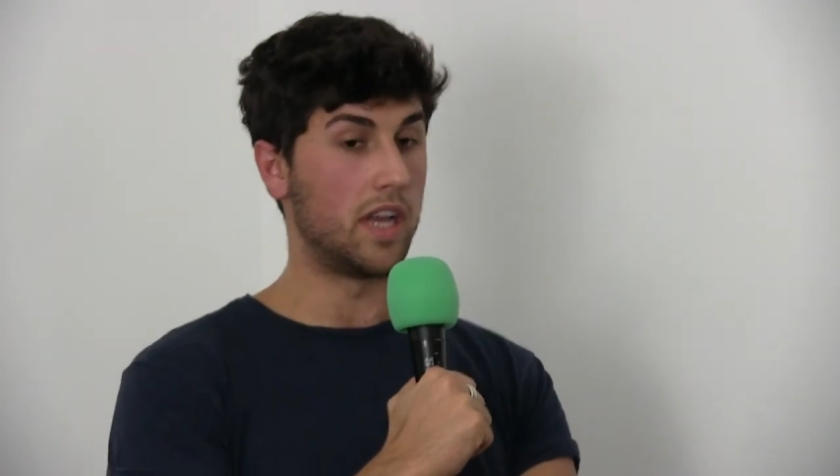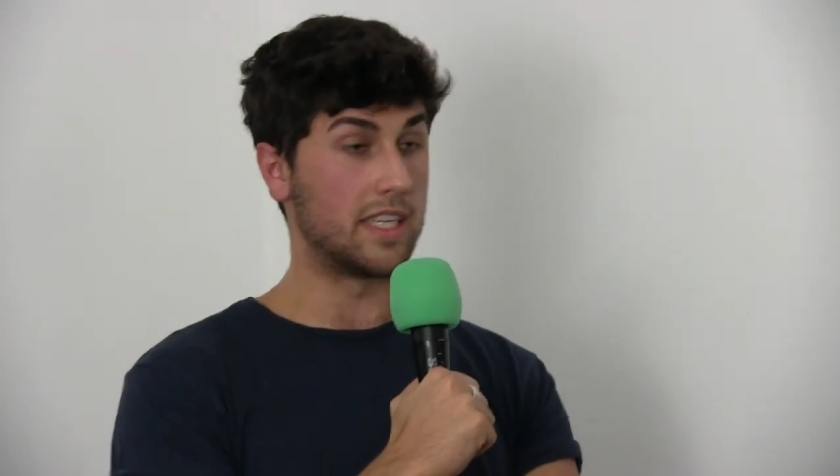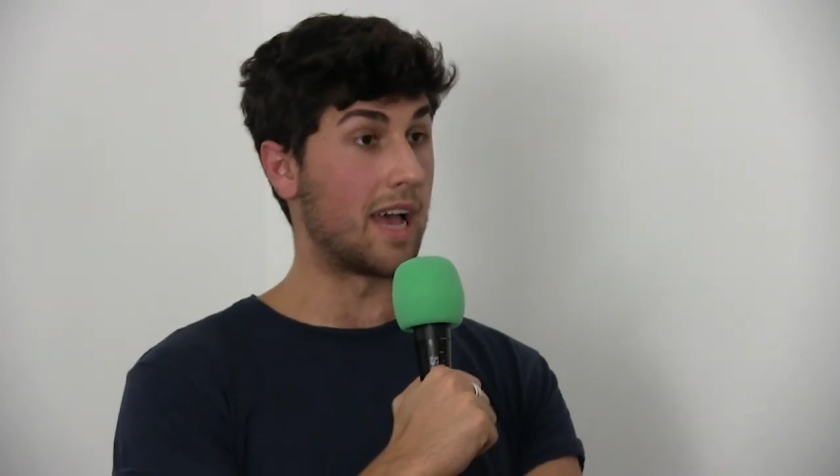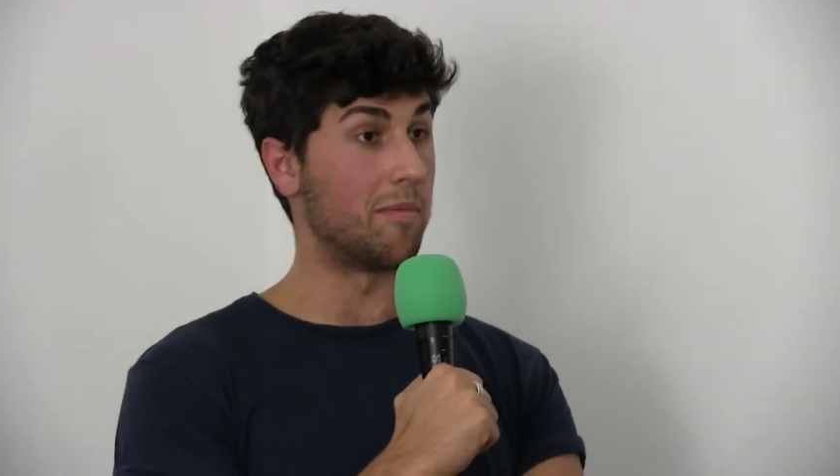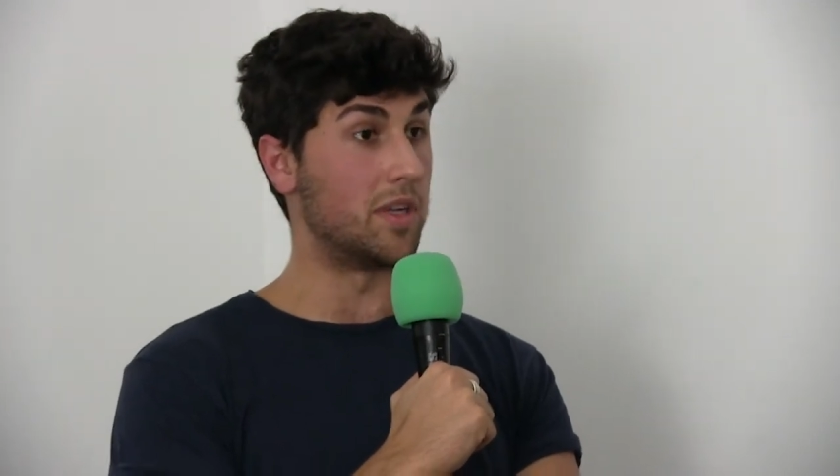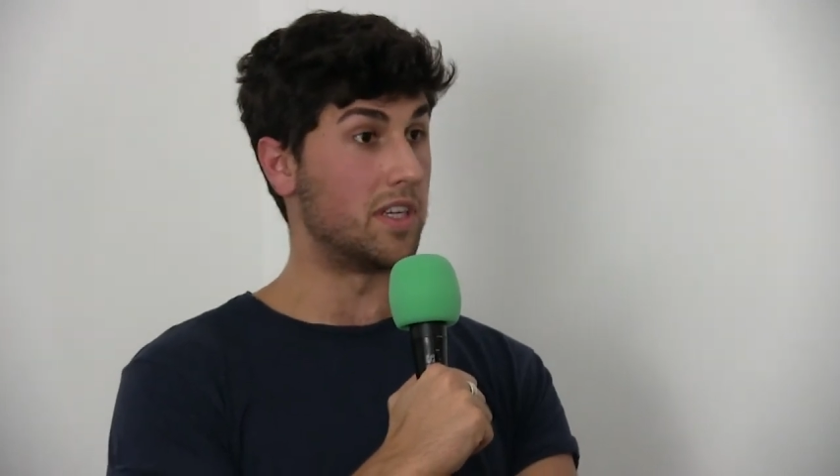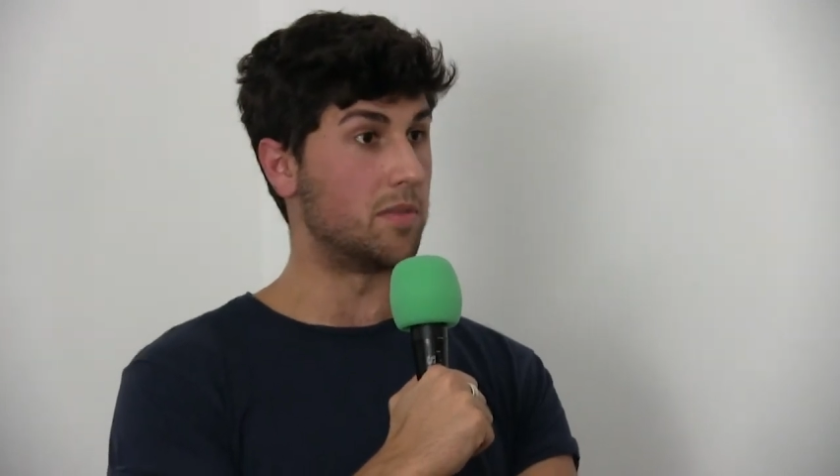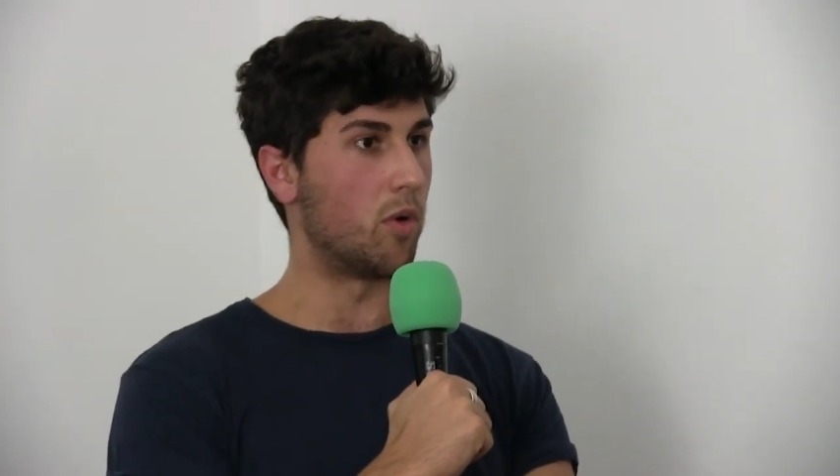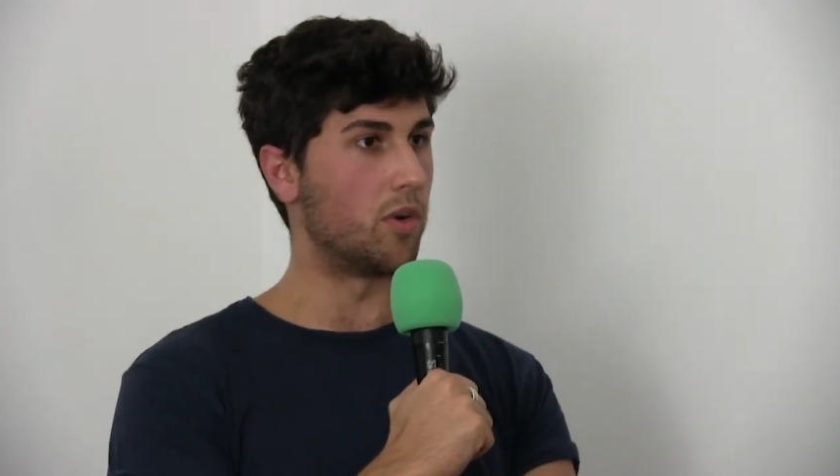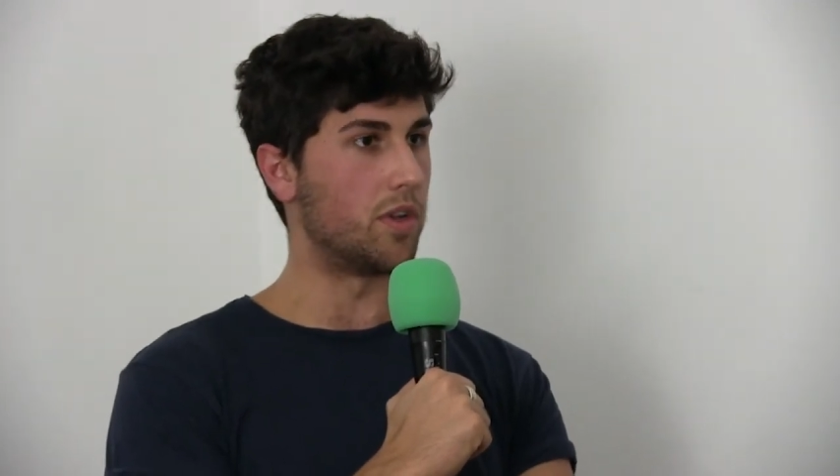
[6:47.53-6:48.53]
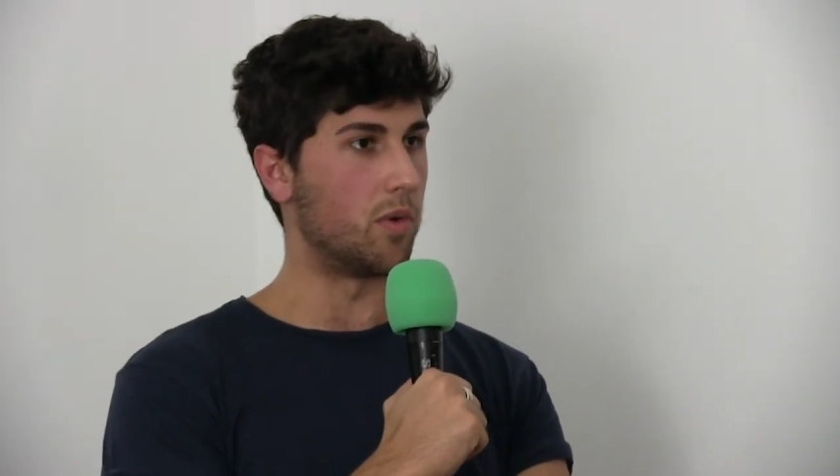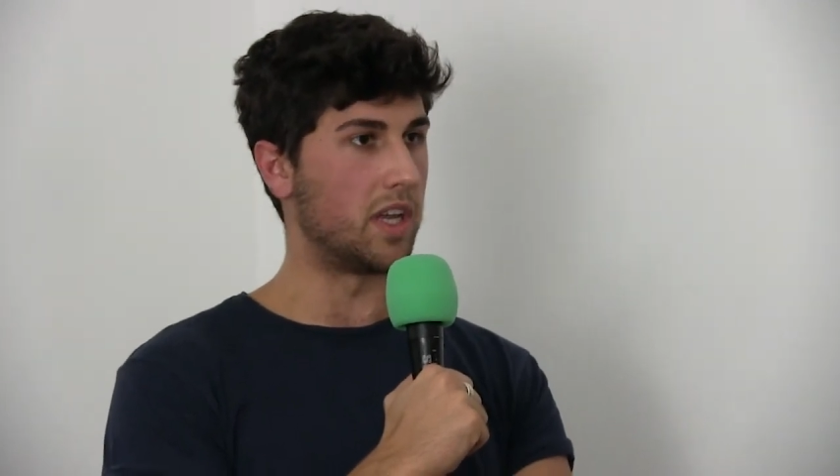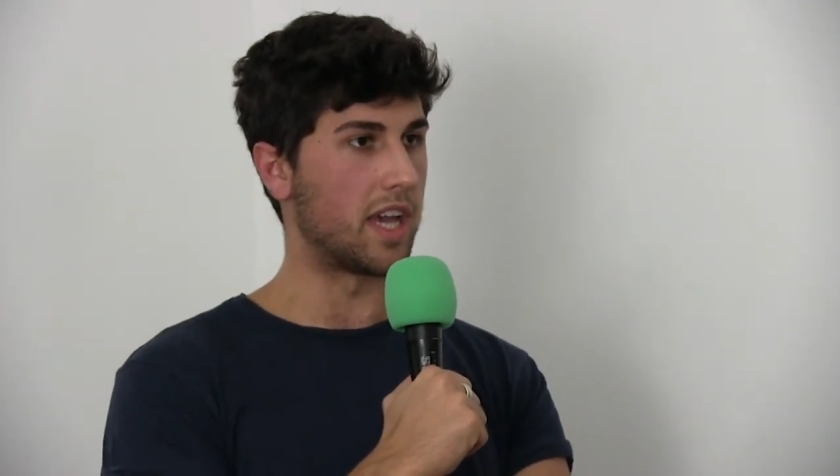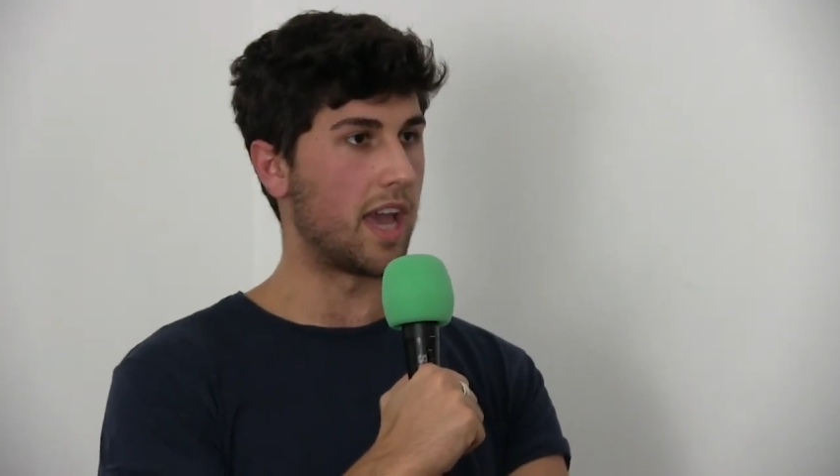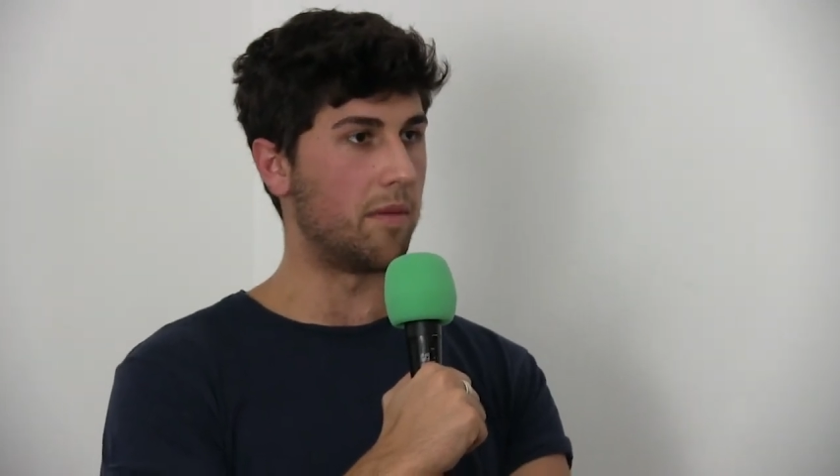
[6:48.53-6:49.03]
examined his body
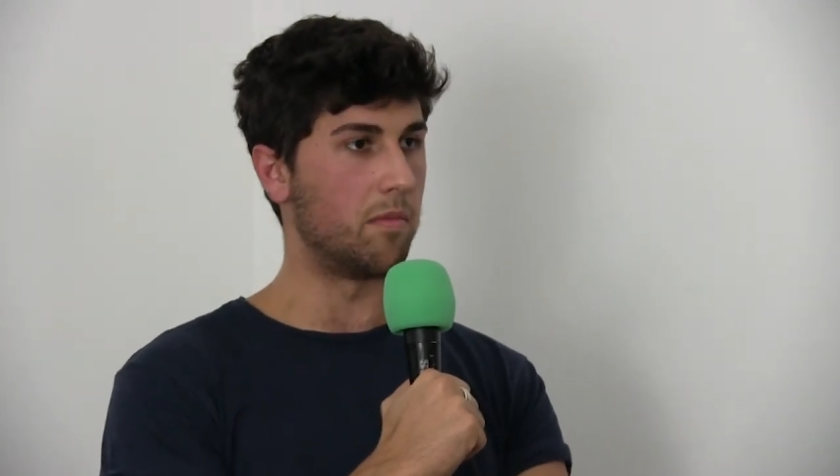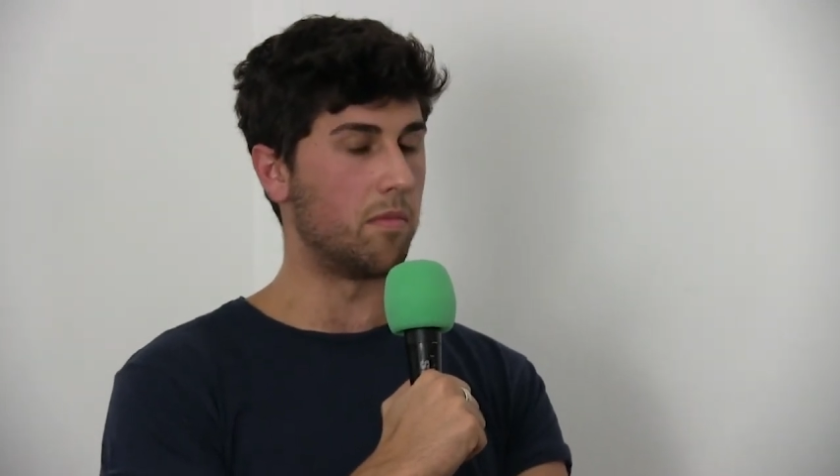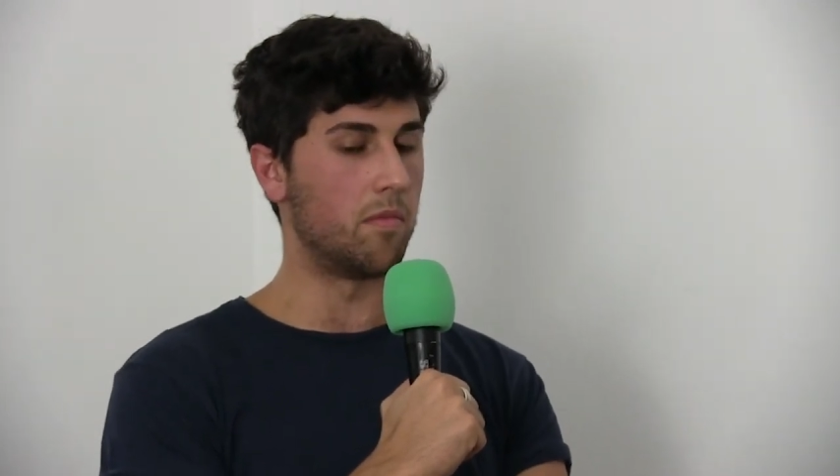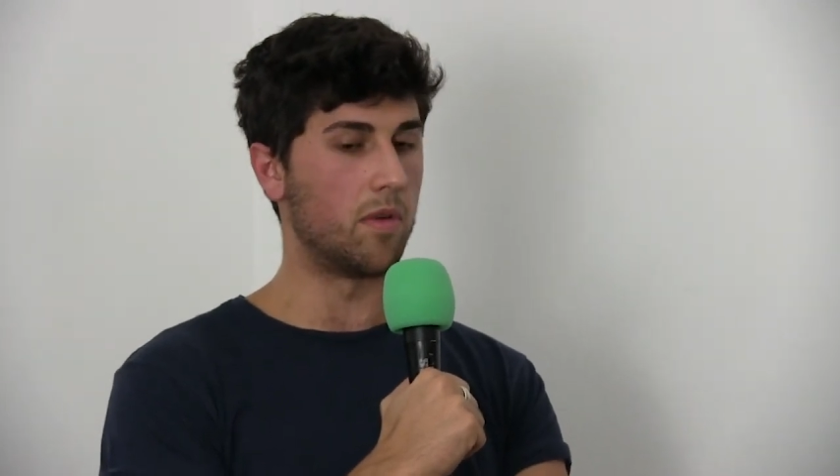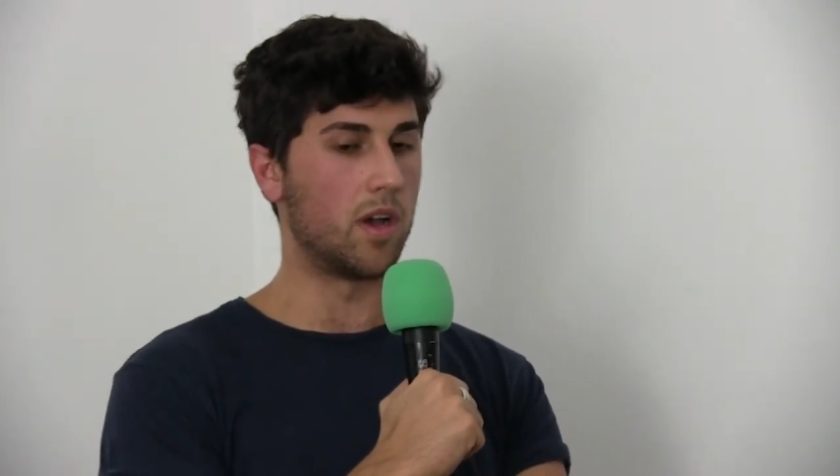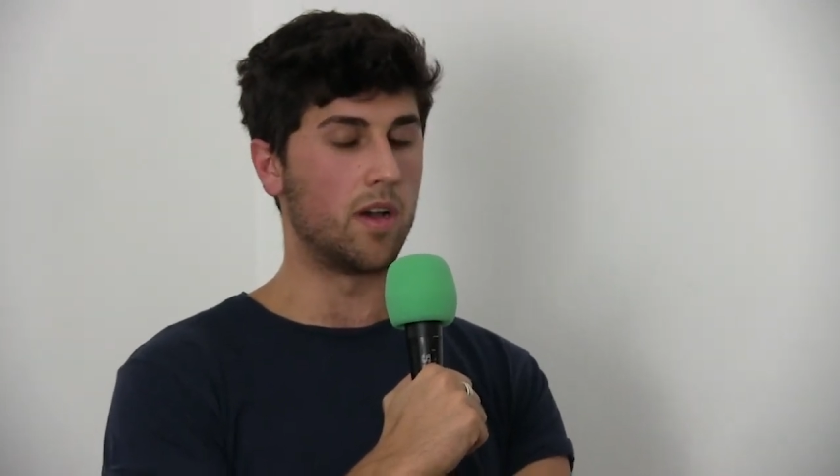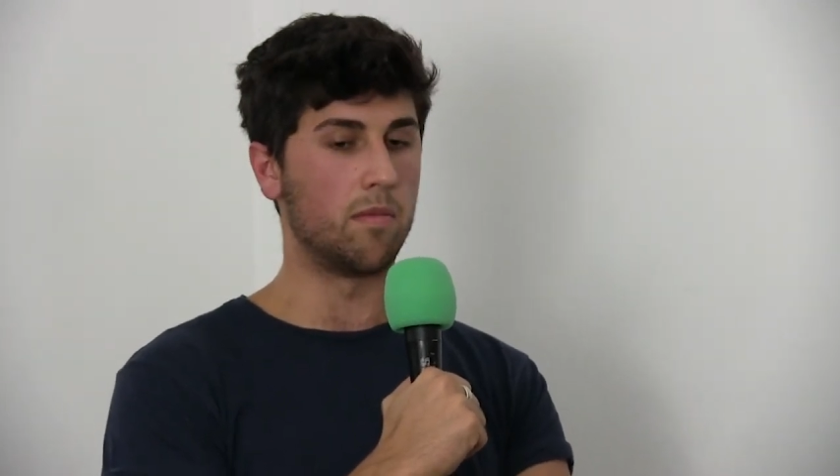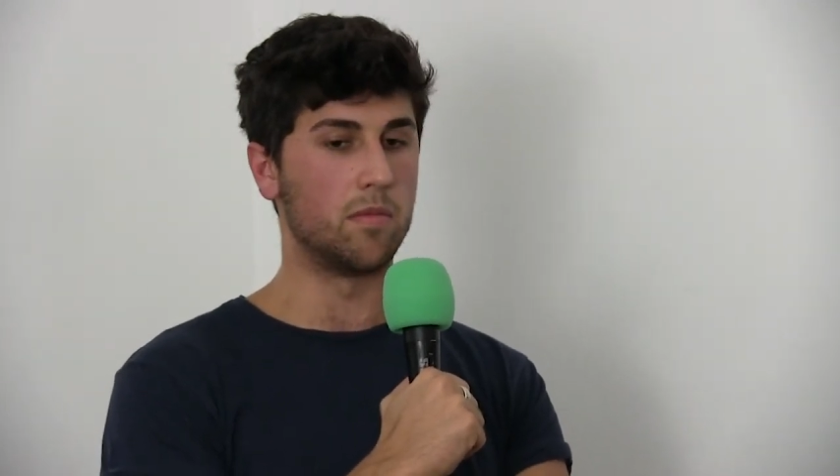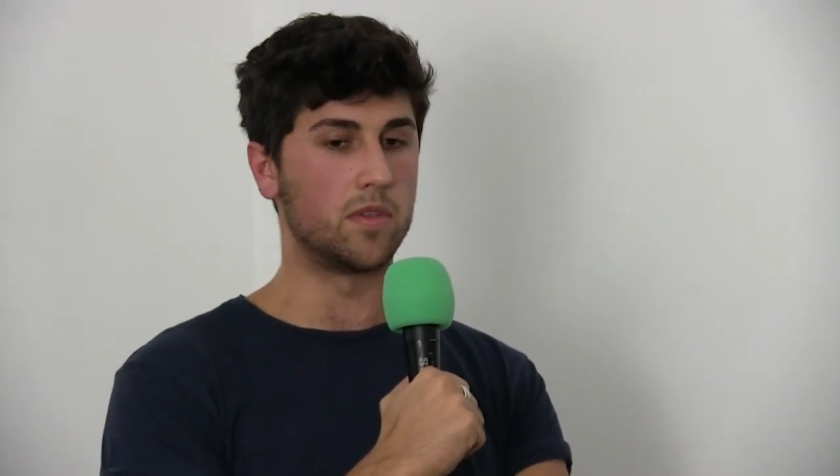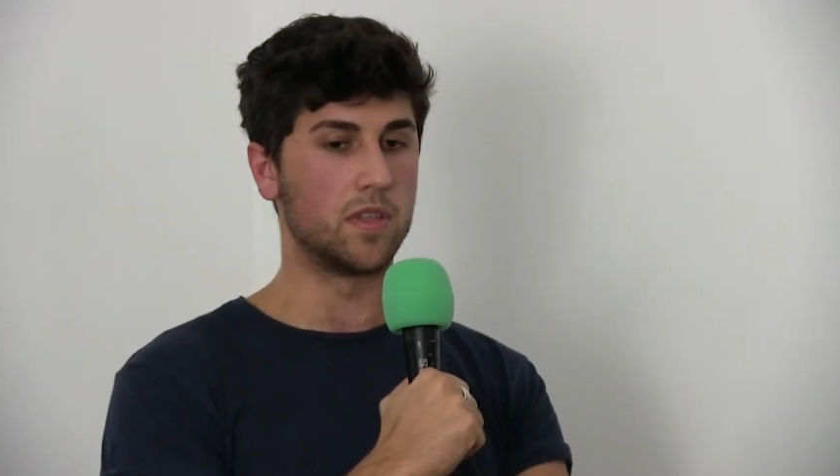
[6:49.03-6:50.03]
when he came um,